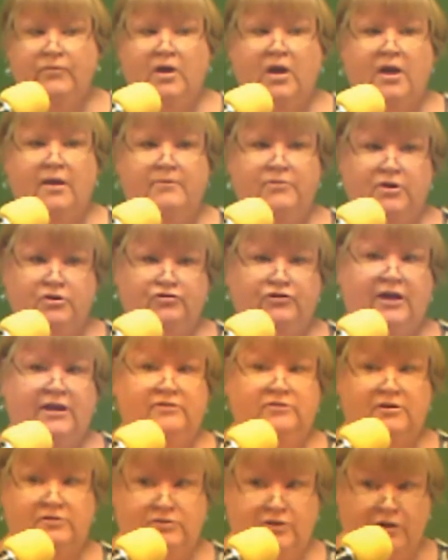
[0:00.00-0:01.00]
their tests
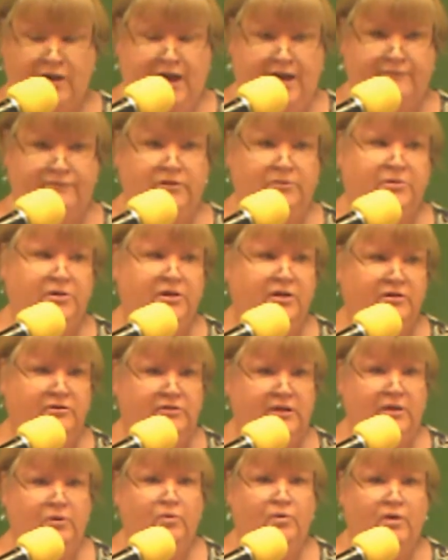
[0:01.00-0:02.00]
that they're having, because
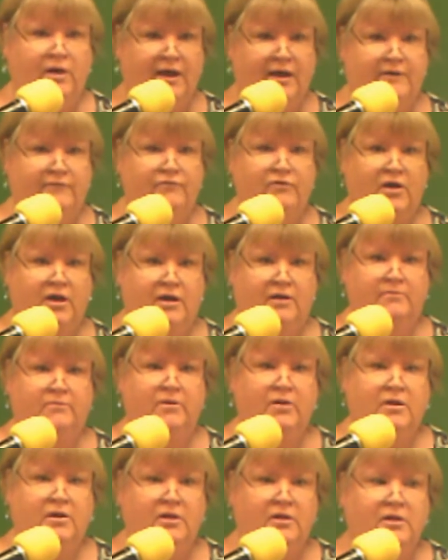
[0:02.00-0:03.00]
they will have
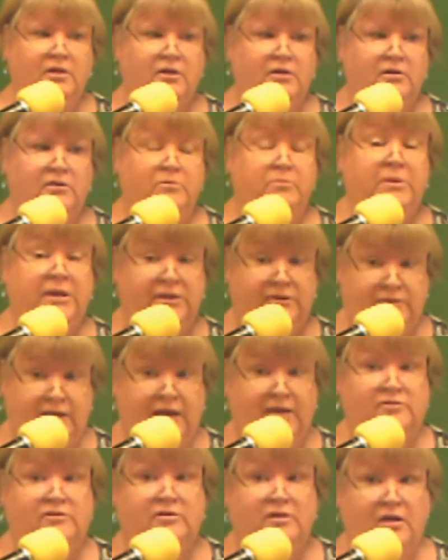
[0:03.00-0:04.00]
big
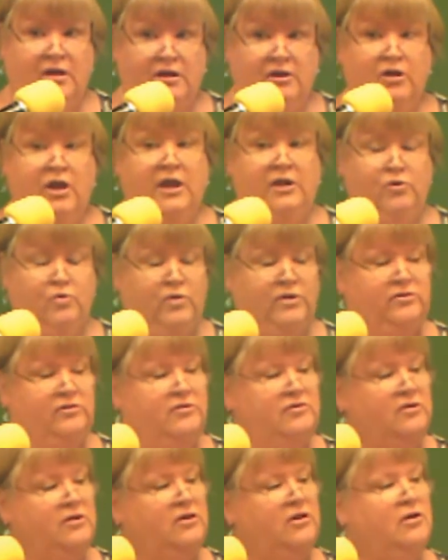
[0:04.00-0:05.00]
tests and
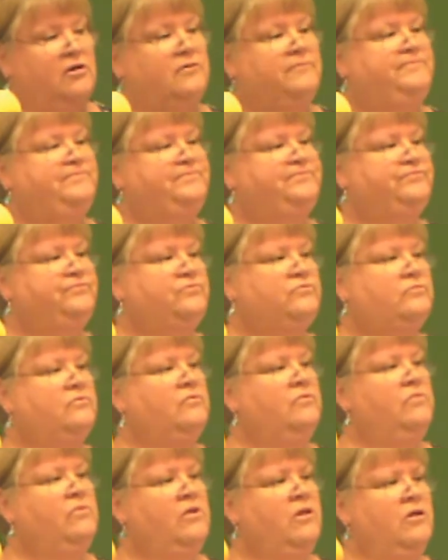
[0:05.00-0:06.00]
quizzes in here.
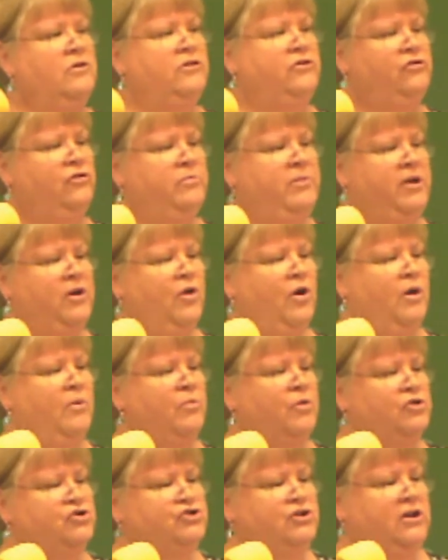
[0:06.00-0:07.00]
This will be your
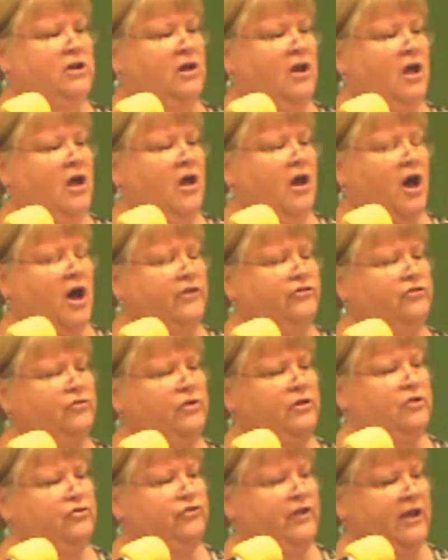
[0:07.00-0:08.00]
homework sheet. Also, in
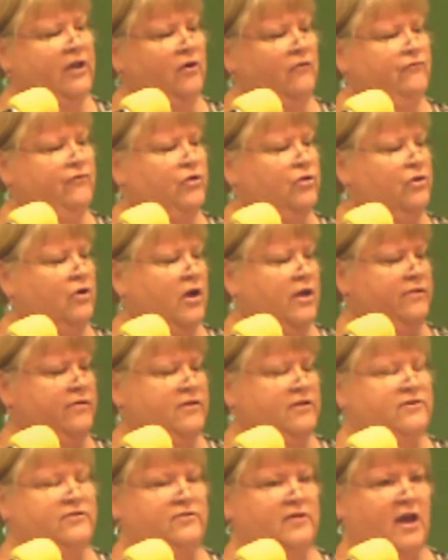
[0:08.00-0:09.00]
their take-home folder on
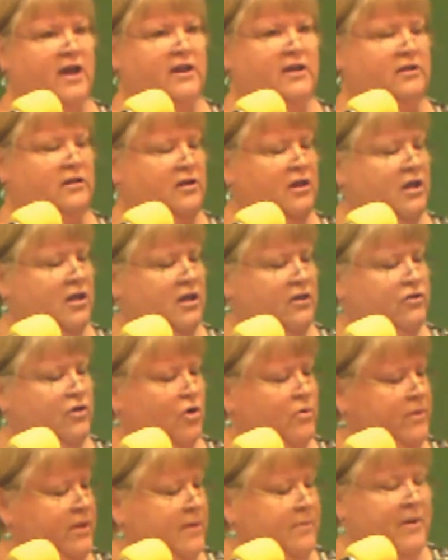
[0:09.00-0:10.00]
this side, there will
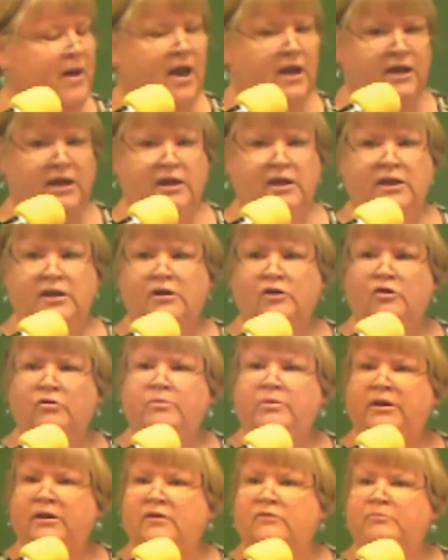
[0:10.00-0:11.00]
be a pocket, and it will
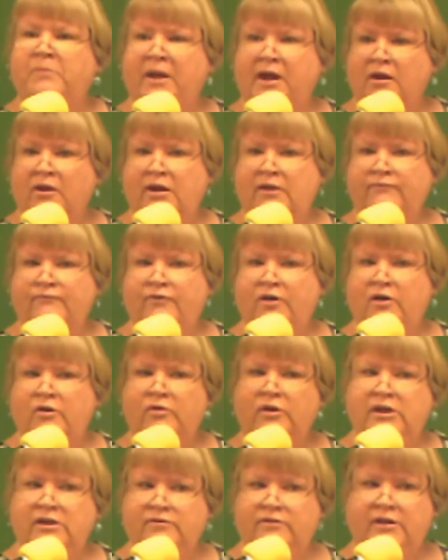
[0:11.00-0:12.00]
be parent info,
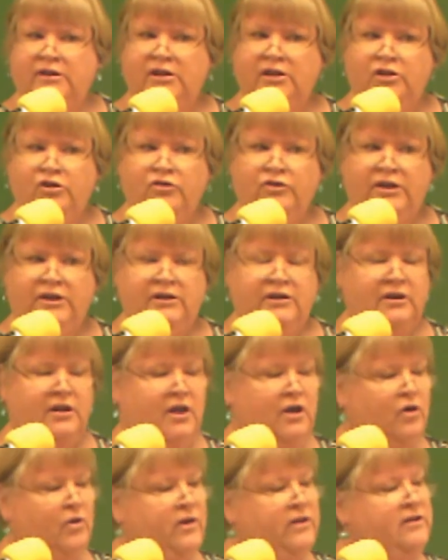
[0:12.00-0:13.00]
anything that you need to
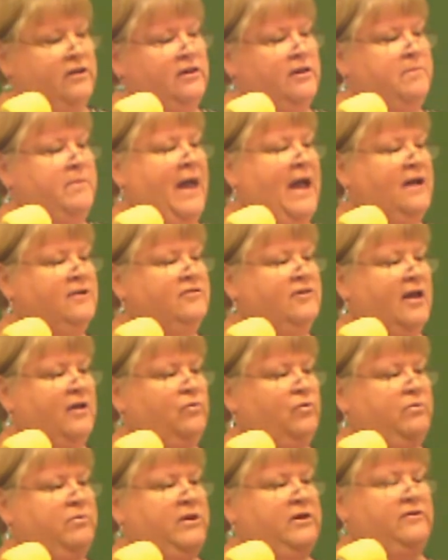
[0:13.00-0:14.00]
know. And then the back side
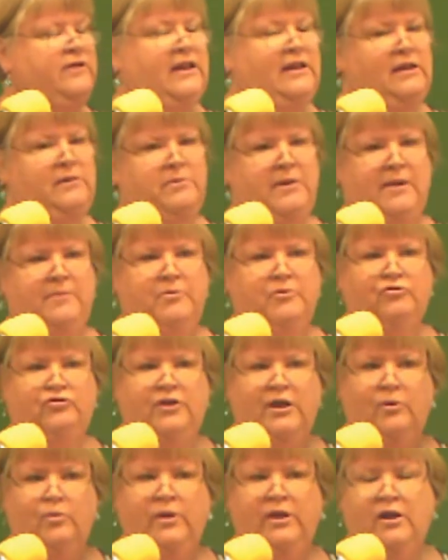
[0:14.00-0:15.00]
would be daily papers
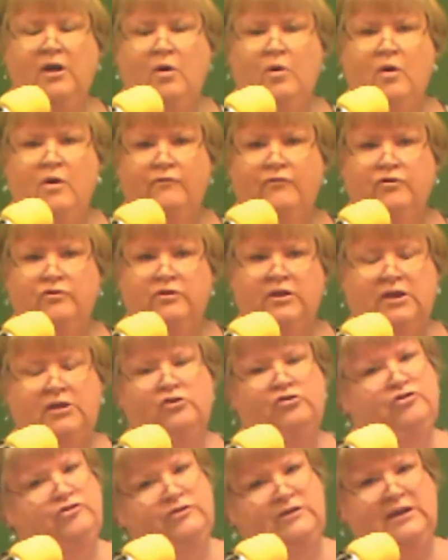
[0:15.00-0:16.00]
that we go over that you
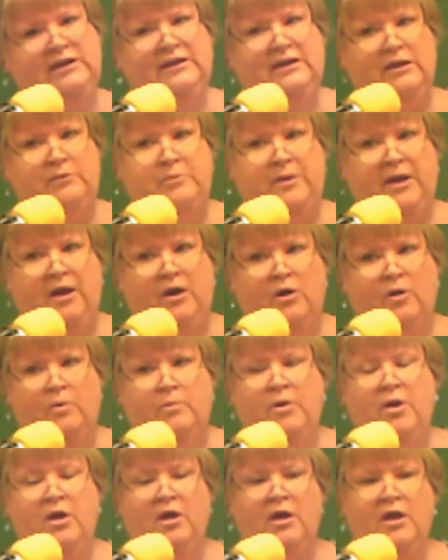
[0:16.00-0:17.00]
just need to keep at home.
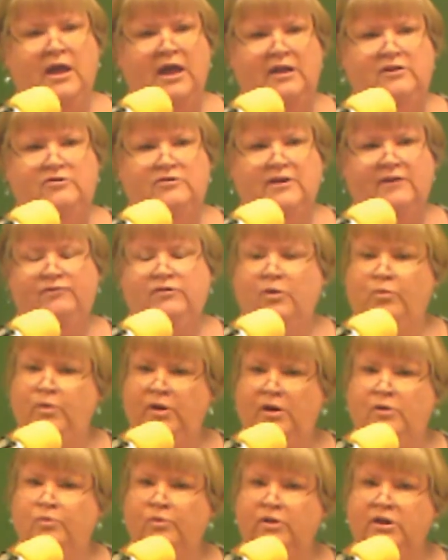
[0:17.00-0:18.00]
It's stuff that we
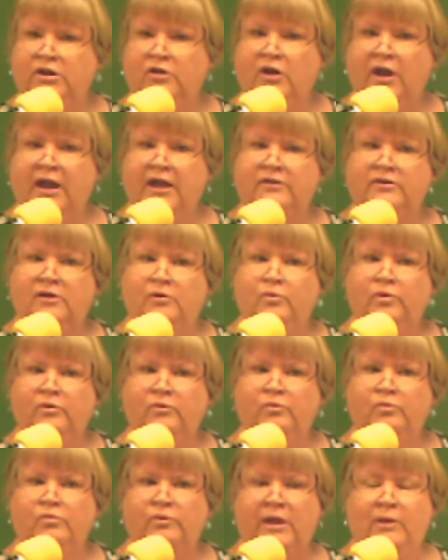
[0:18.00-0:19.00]
don't really grade, that
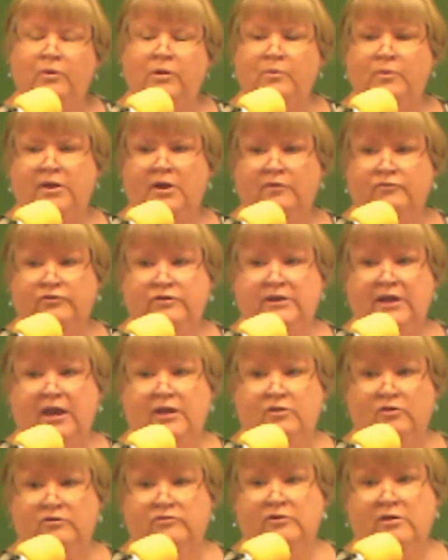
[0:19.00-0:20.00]
we went over
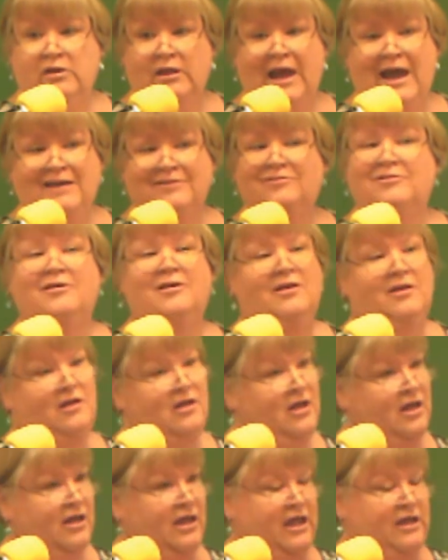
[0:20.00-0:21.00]
together as a class,
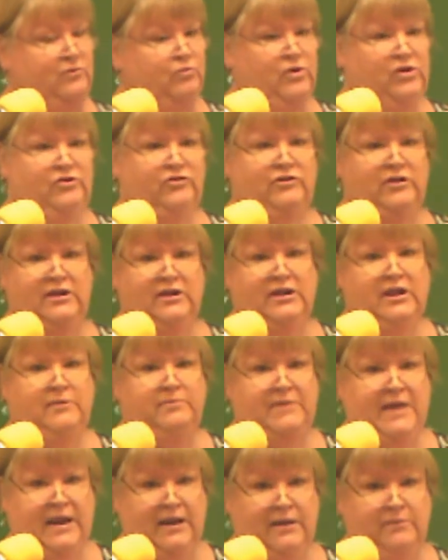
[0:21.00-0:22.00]
and we just need to keep
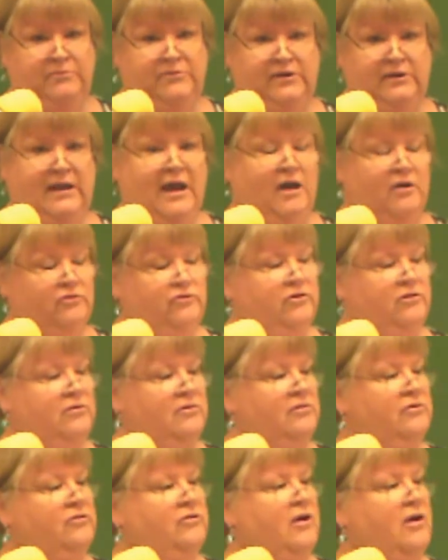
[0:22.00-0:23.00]
that emptied out.
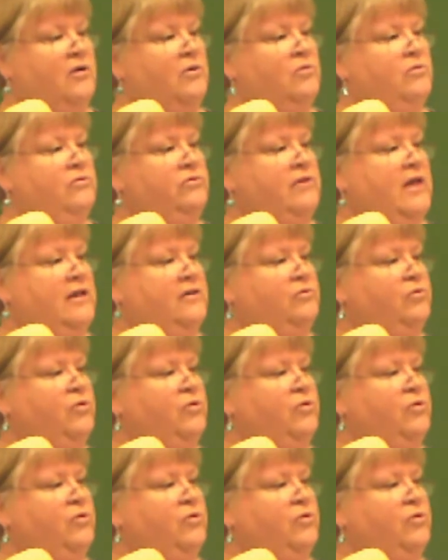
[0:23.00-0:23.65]
So that's what